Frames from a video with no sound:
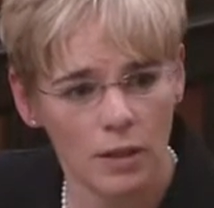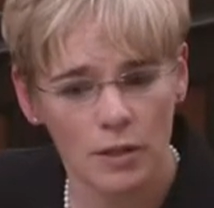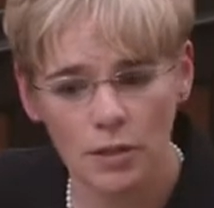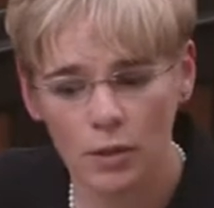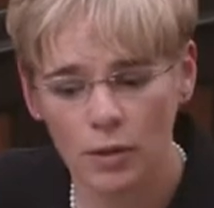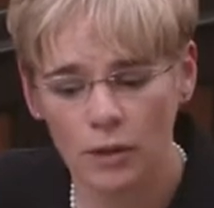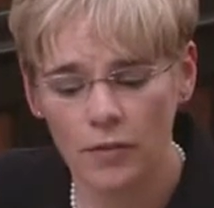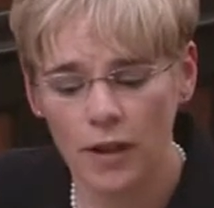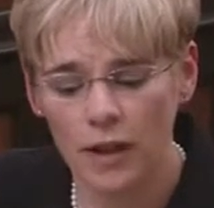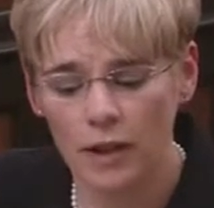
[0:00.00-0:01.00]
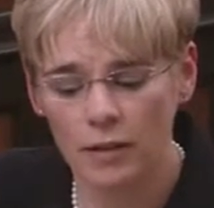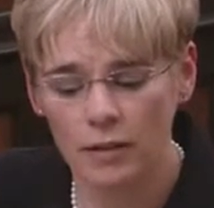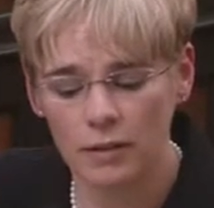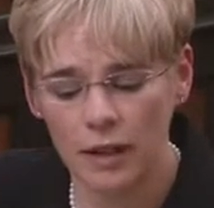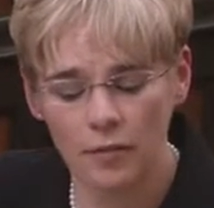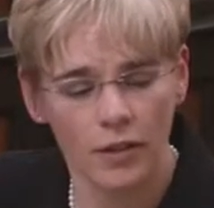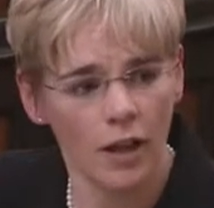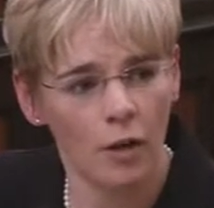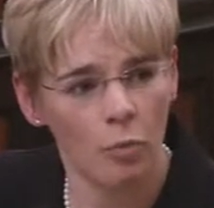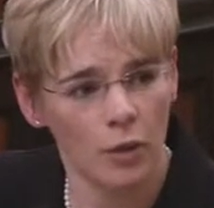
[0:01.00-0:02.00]
So if I have to
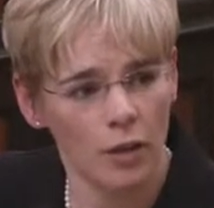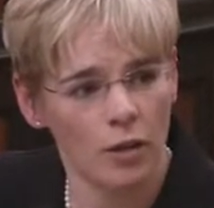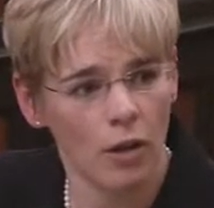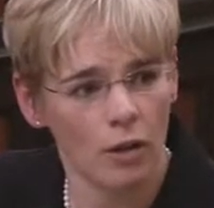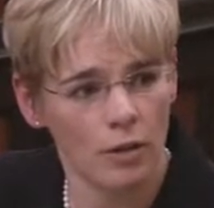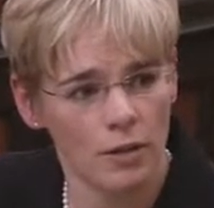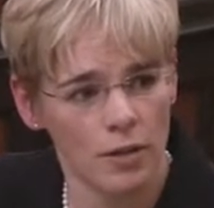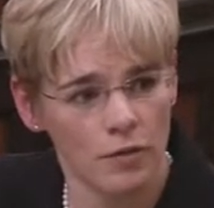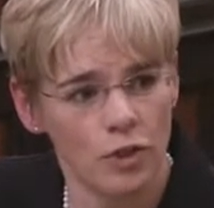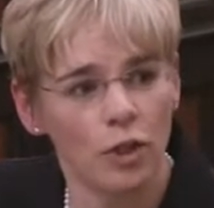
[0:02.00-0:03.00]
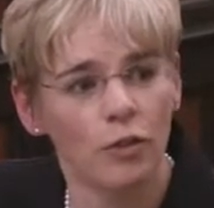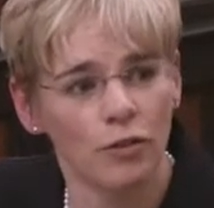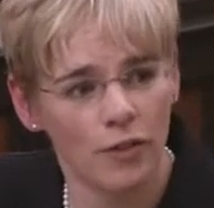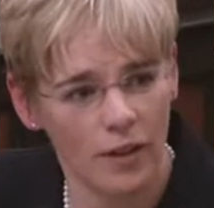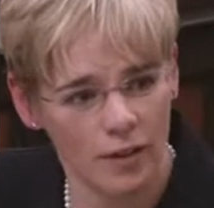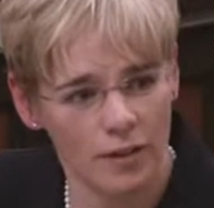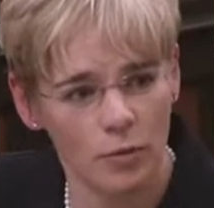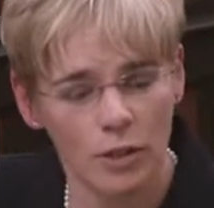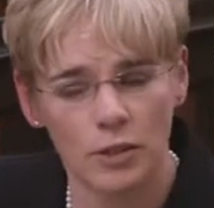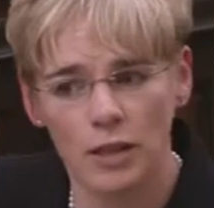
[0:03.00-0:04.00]
cut $1 billion of general fund,
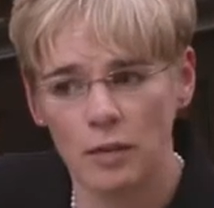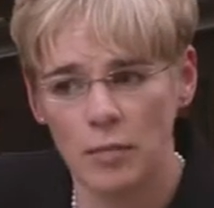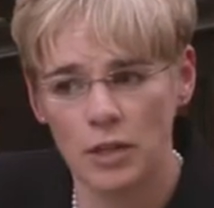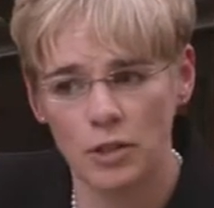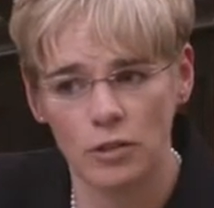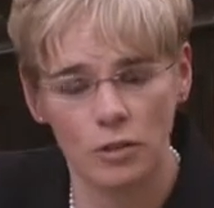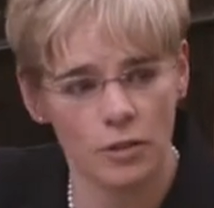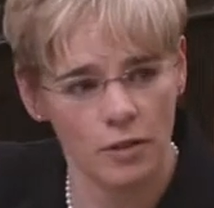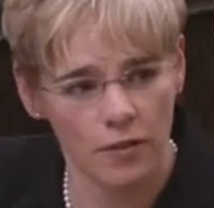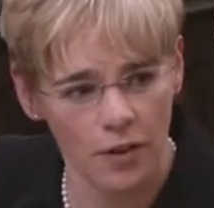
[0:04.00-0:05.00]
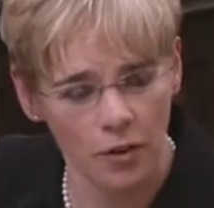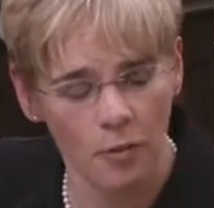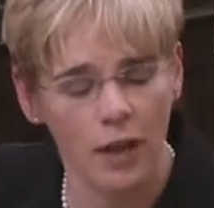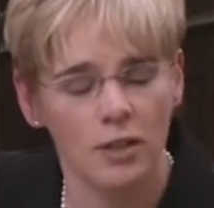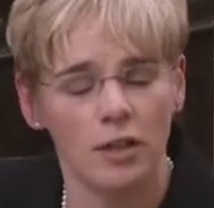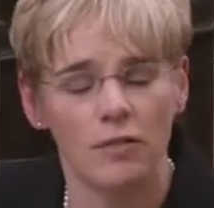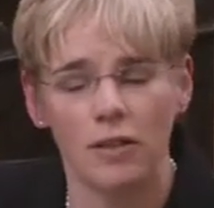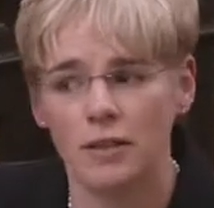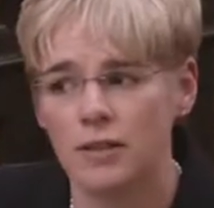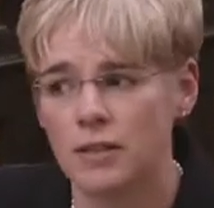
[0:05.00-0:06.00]
which then means you lose the federal matching
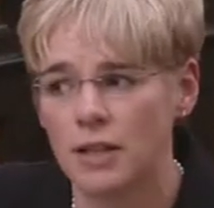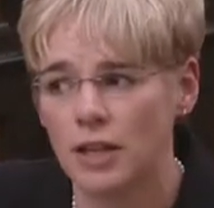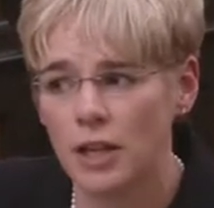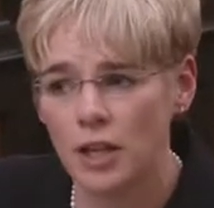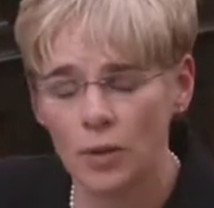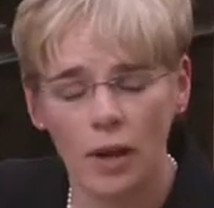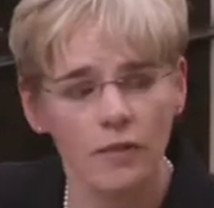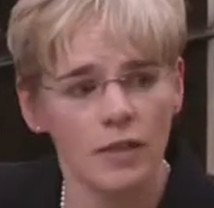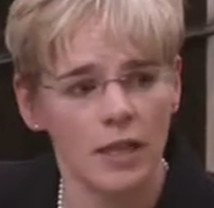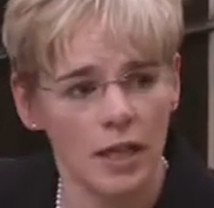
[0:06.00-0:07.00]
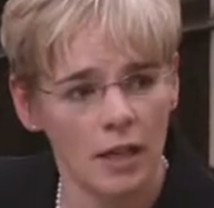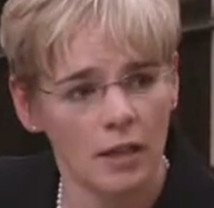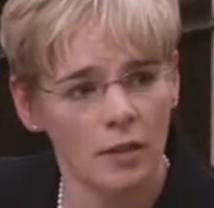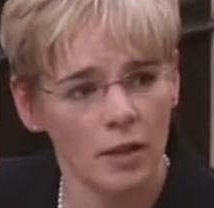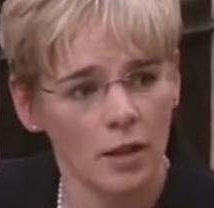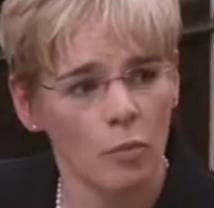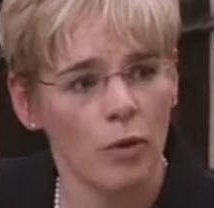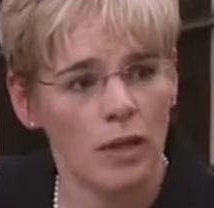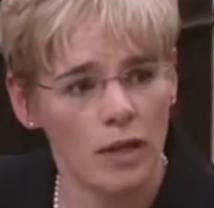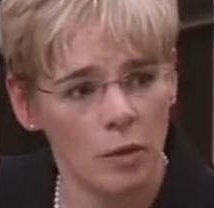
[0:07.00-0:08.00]
funds, you have to dig
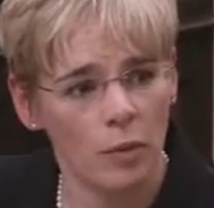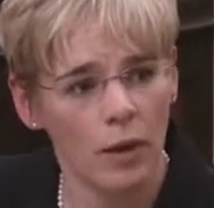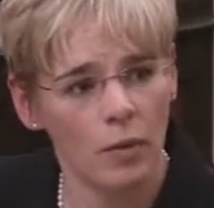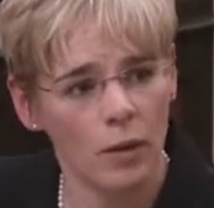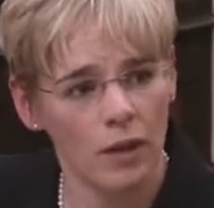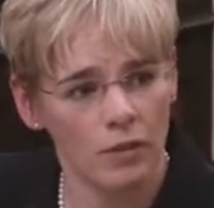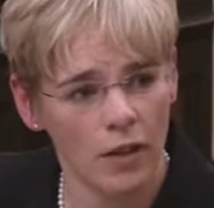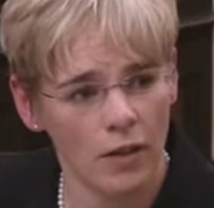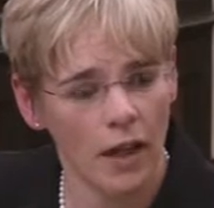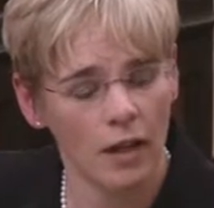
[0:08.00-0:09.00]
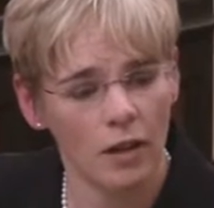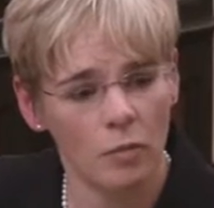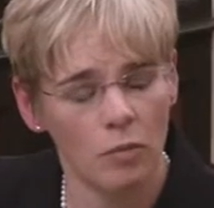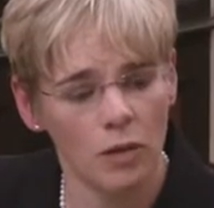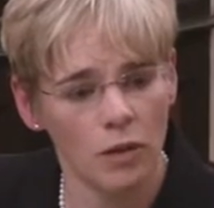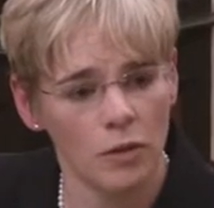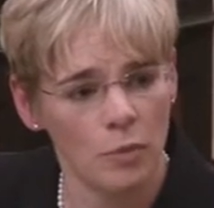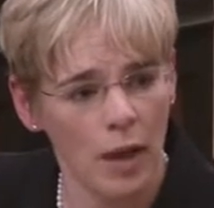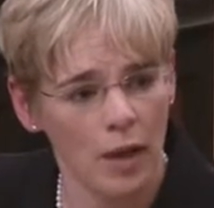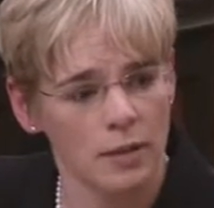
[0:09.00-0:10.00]
pretty deep, and we have done that in years
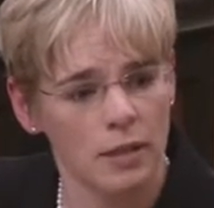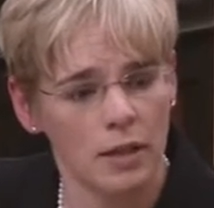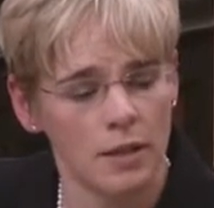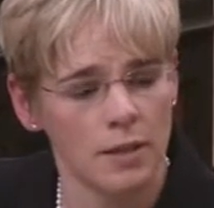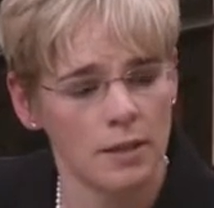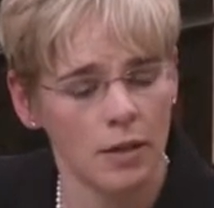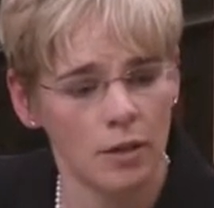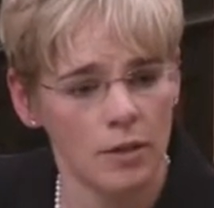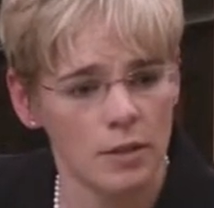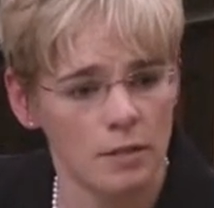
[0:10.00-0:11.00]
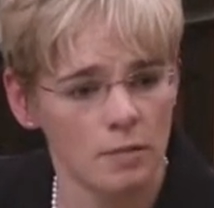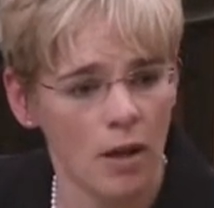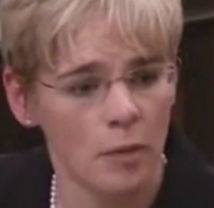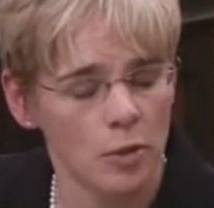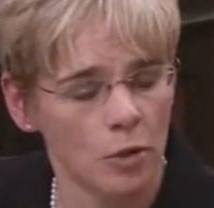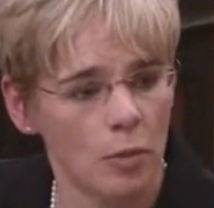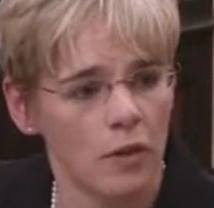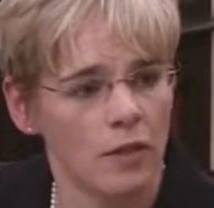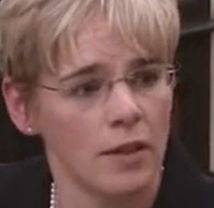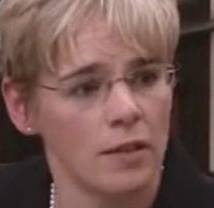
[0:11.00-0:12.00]
past, and it's, you know, it's optional
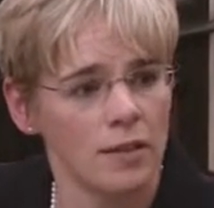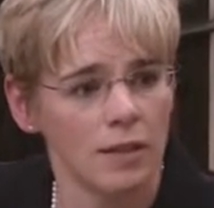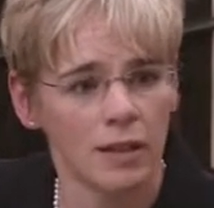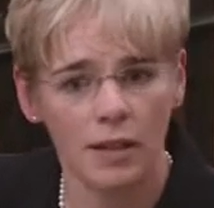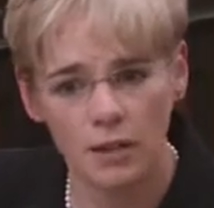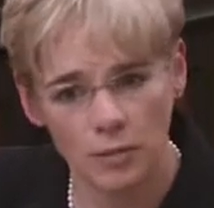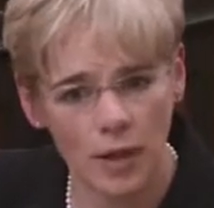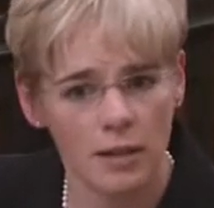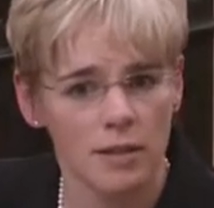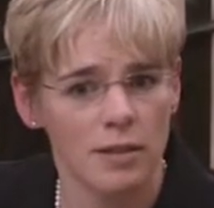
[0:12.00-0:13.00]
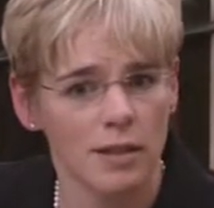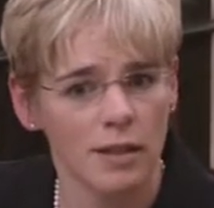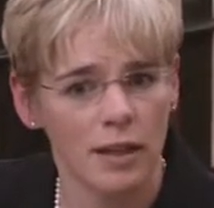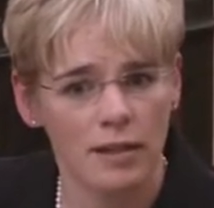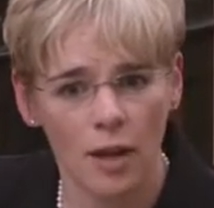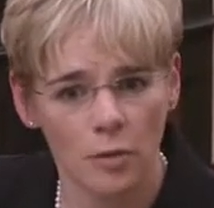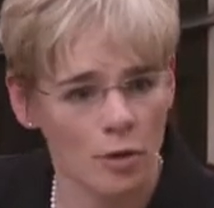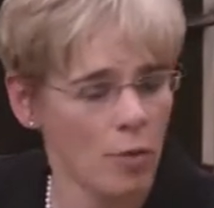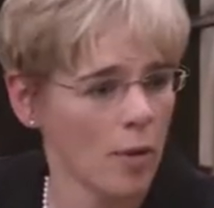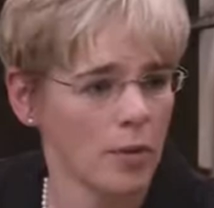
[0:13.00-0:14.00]
benefits, it's rates, it's
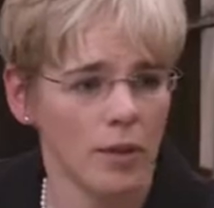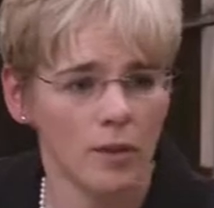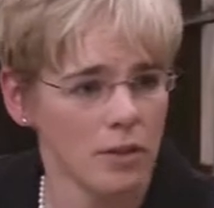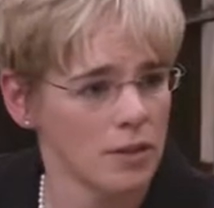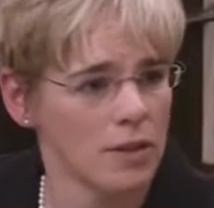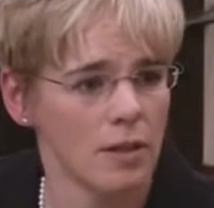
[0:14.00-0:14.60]
optional populations.